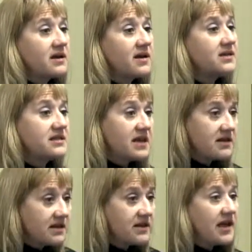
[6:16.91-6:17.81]

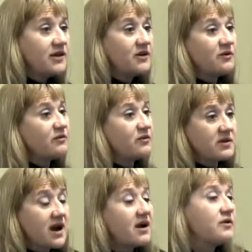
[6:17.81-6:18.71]
extend a thank you for
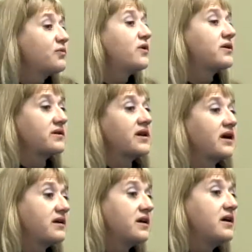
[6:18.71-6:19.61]
the hard work
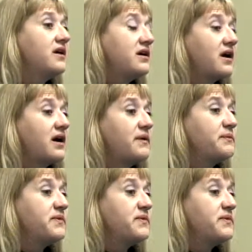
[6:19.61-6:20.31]
that uh,